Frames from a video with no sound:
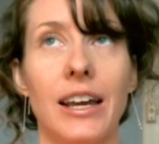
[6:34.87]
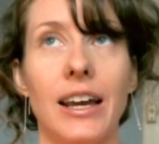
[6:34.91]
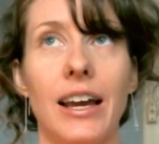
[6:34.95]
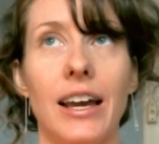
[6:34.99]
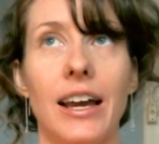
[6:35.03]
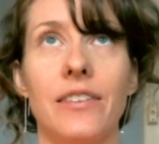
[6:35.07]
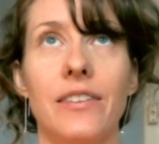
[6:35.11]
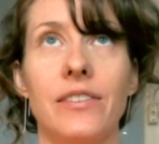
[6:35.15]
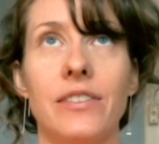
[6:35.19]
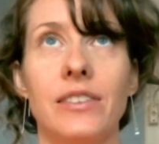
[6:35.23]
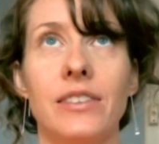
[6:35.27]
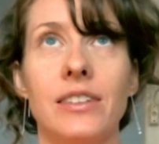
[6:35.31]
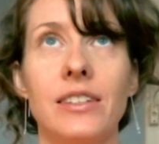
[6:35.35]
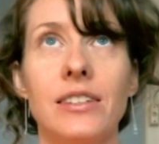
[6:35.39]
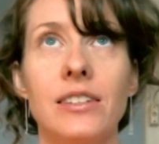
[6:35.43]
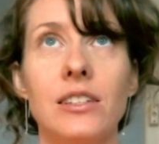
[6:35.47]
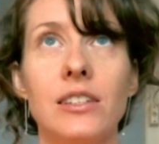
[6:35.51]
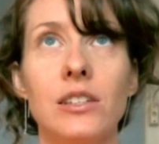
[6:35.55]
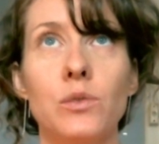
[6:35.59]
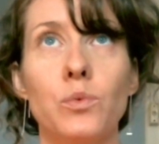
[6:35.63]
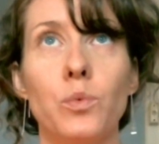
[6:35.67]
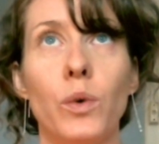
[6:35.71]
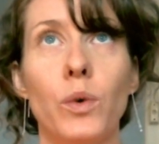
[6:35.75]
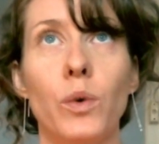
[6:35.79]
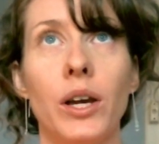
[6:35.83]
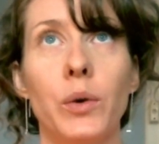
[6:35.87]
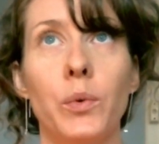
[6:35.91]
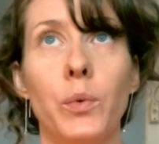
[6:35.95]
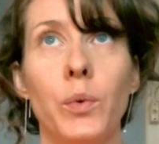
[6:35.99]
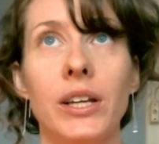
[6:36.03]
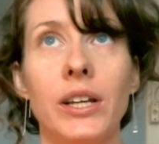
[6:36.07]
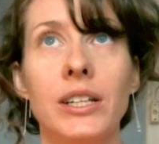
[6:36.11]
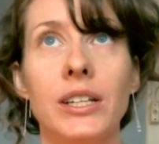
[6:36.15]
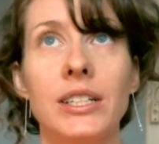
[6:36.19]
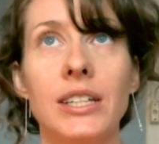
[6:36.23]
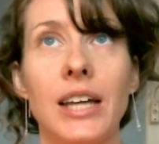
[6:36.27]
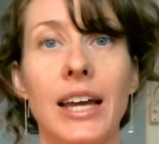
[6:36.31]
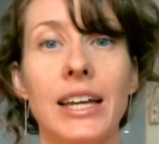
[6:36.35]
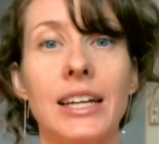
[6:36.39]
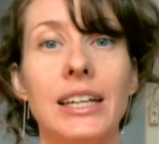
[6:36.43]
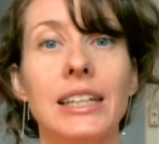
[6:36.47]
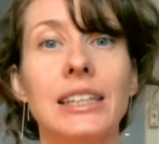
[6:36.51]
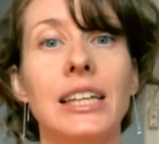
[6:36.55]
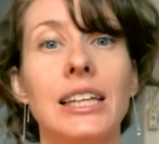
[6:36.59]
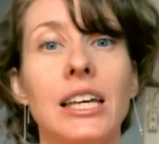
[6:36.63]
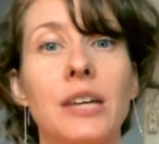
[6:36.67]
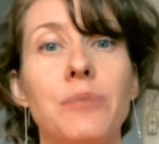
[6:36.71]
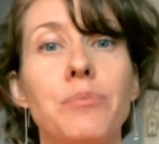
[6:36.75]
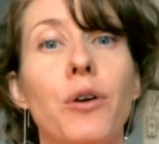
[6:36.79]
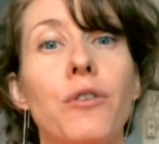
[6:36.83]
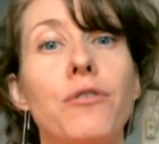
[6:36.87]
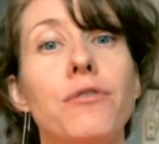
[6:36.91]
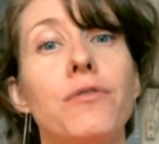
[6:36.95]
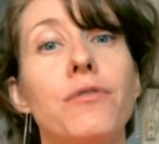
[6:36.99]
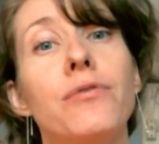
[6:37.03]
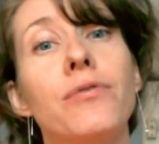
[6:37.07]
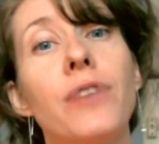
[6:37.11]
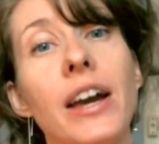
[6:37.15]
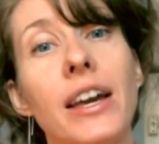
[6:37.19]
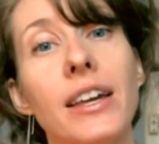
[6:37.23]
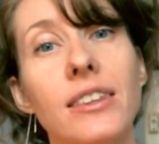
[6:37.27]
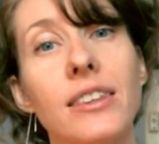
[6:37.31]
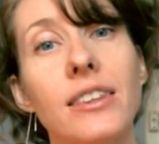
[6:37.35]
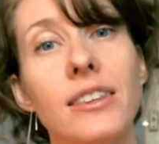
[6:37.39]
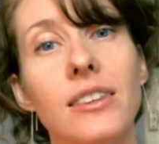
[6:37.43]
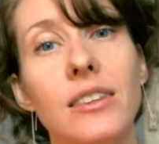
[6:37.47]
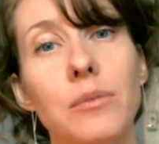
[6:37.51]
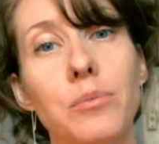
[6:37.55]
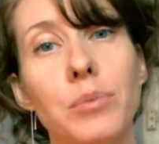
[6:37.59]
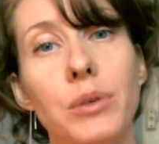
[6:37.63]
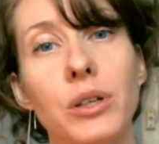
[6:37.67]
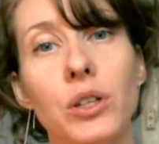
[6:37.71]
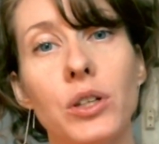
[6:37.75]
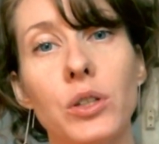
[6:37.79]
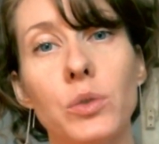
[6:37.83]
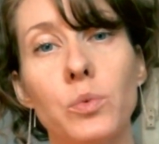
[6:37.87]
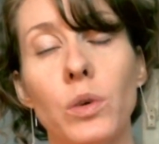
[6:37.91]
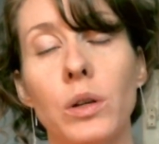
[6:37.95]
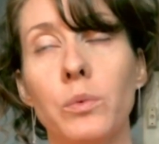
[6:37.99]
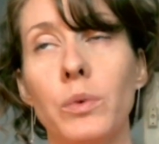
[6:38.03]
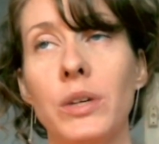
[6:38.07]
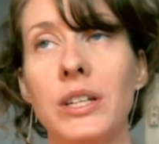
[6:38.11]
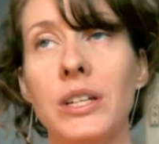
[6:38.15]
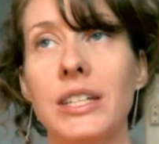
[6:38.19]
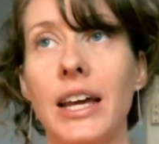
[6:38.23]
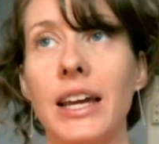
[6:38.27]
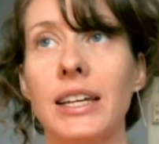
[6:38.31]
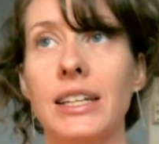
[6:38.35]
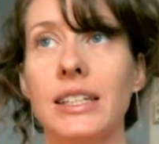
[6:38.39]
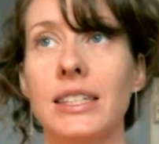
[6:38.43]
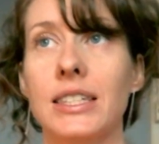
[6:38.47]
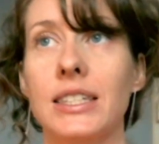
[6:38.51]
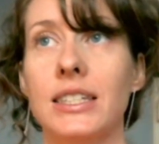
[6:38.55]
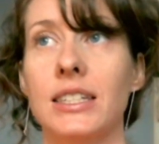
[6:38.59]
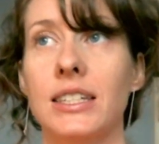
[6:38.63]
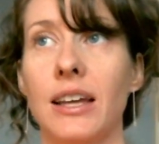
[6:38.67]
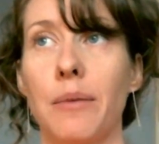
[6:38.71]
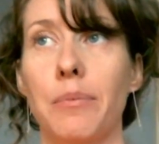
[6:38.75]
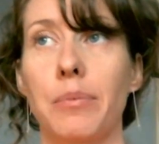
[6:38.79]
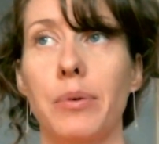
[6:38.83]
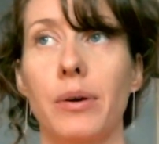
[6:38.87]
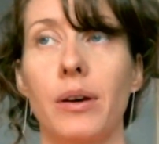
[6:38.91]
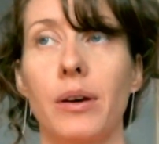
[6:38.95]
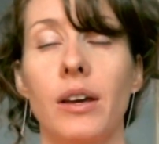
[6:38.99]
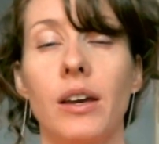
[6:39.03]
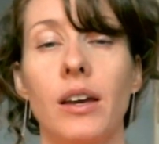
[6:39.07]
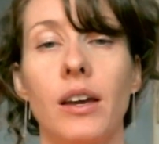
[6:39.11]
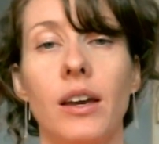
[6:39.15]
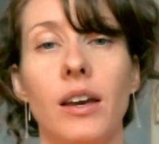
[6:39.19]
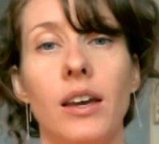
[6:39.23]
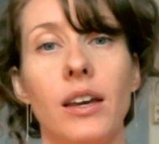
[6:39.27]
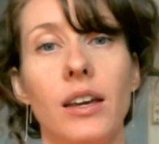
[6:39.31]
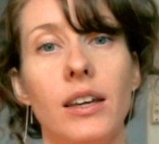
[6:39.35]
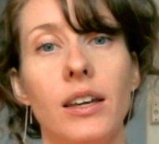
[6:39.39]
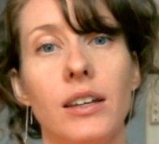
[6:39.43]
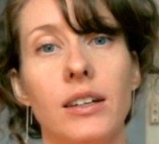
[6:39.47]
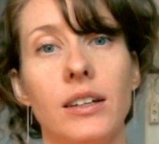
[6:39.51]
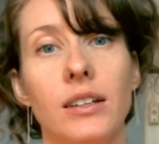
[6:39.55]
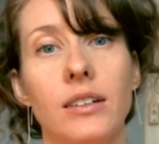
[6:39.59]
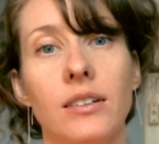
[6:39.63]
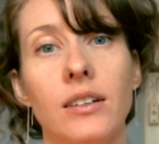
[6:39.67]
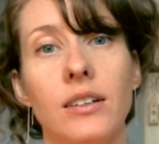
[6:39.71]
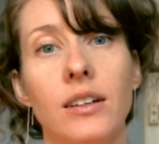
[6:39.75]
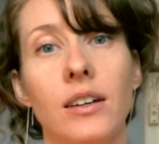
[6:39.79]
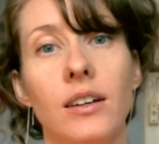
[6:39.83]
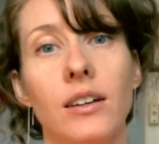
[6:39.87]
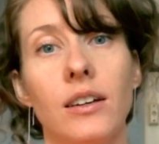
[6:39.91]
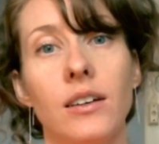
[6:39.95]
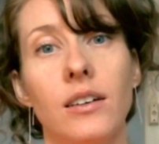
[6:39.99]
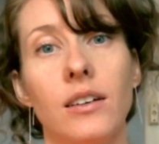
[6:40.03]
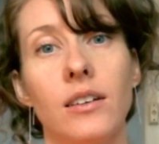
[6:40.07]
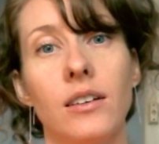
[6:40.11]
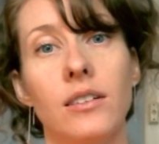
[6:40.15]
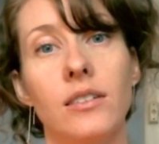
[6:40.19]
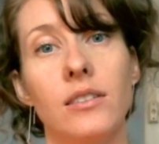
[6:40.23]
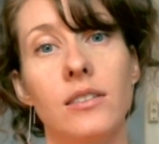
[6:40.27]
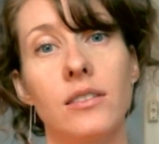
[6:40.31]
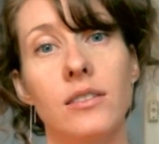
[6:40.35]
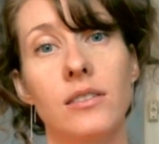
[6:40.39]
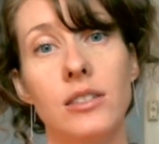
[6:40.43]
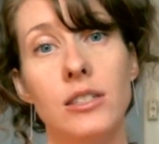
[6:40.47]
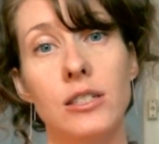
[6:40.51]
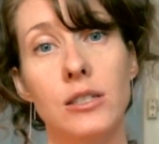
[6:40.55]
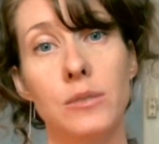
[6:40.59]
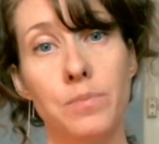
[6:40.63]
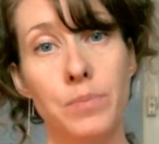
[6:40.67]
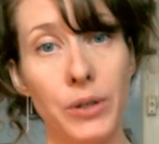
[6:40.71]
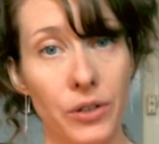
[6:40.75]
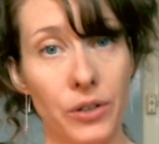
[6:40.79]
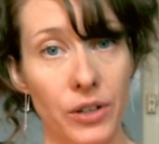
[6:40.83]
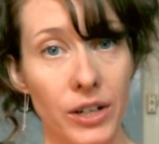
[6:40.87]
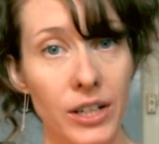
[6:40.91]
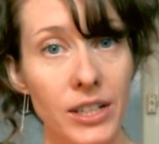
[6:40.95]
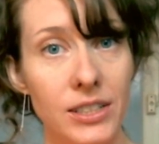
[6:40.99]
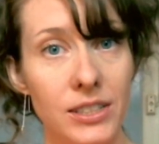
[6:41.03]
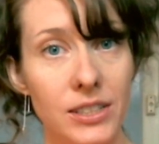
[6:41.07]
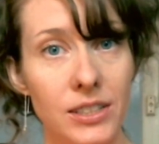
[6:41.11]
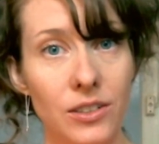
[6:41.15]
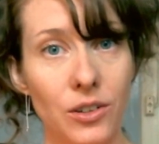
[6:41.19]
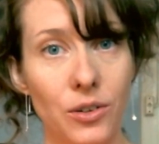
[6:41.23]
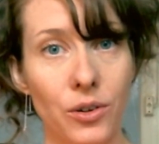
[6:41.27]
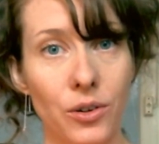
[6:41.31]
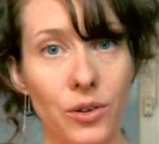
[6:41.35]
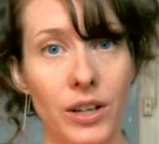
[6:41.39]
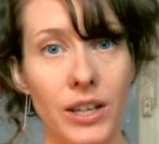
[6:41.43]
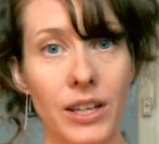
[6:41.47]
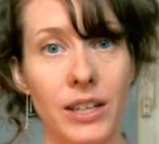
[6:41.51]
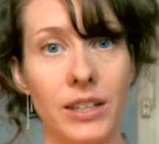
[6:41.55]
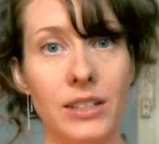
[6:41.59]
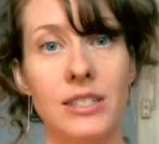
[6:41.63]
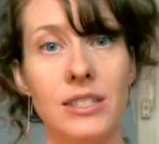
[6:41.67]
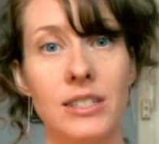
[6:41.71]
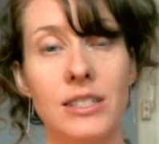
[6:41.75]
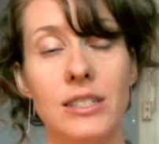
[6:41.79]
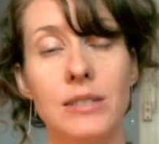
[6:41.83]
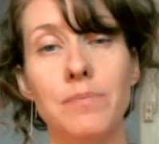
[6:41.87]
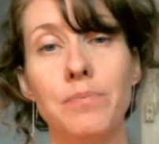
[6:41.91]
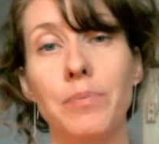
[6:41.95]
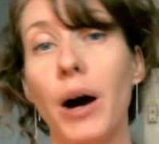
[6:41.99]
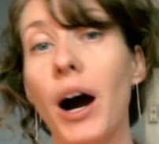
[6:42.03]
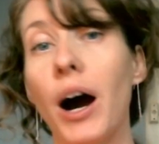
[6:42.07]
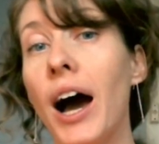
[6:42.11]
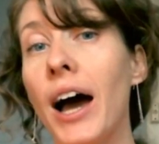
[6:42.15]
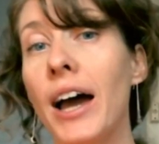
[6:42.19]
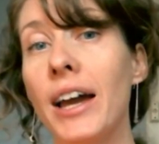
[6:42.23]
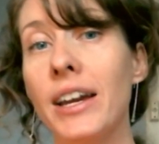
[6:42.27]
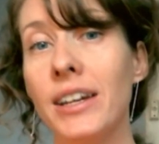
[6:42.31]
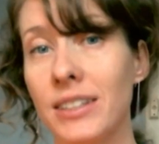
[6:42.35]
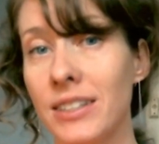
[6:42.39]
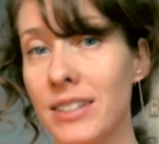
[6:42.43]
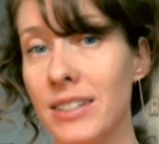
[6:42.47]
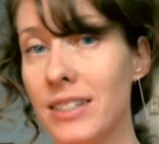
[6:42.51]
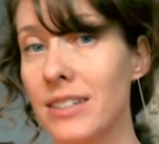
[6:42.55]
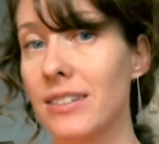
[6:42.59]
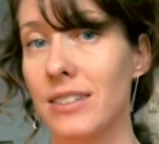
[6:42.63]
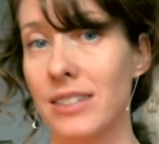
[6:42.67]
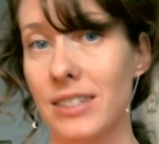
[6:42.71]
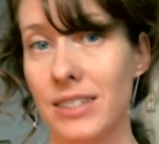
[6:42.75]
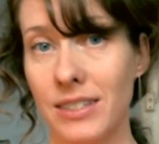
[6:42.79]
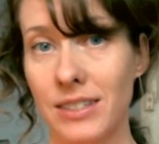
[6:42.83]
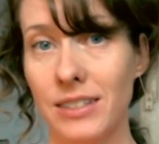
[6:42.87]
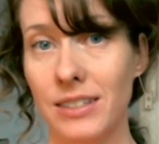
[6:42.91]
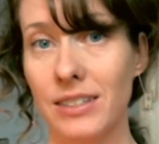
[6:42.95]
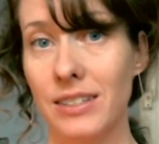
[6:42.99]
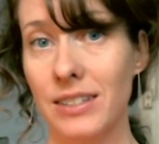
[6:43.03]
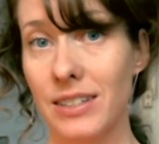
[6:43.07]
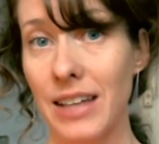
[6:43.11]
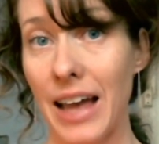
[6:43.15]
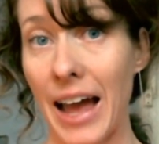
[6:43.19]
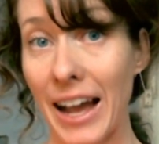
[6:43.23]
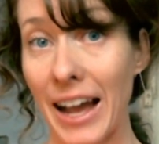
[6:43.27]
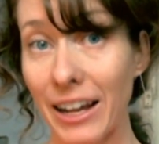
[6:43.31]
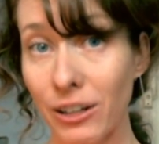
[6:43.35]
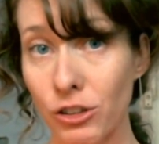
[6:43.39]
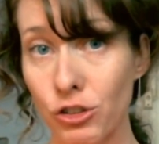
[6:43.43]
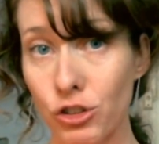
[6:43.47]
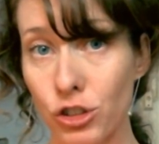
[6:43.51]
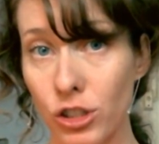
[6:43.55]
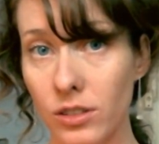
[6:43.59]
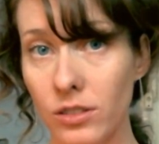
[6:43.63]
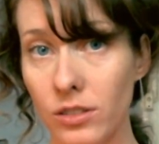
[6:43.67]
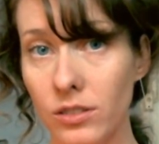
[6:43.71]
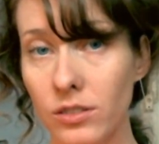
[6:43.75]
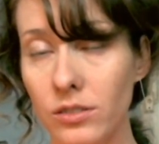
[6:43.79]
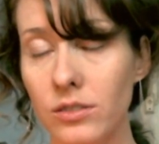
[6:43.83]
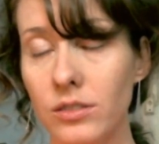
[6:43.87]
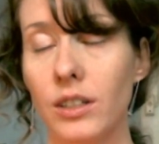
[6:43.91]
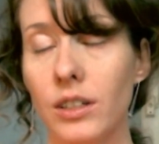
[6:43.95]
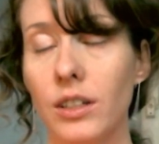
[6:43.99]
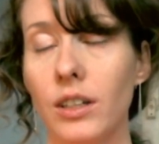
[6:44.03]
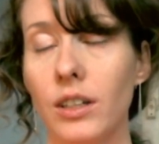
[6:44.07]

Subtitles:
And this is where we take a leap of faith, because when we take a step in spirit or inspired action,